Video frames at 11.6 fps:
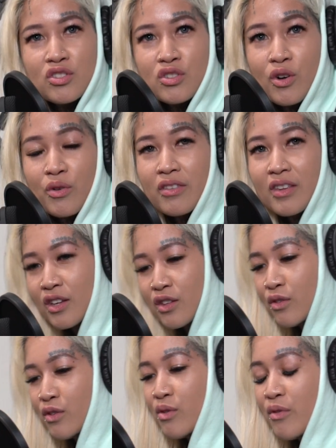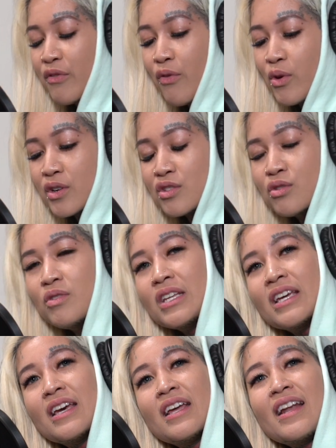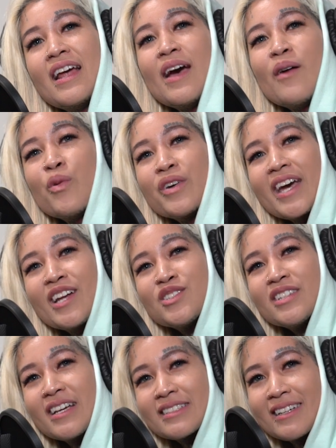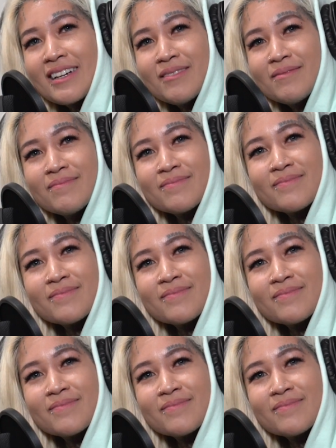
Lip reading: So thank you for tuning in, and we'll catch you next time.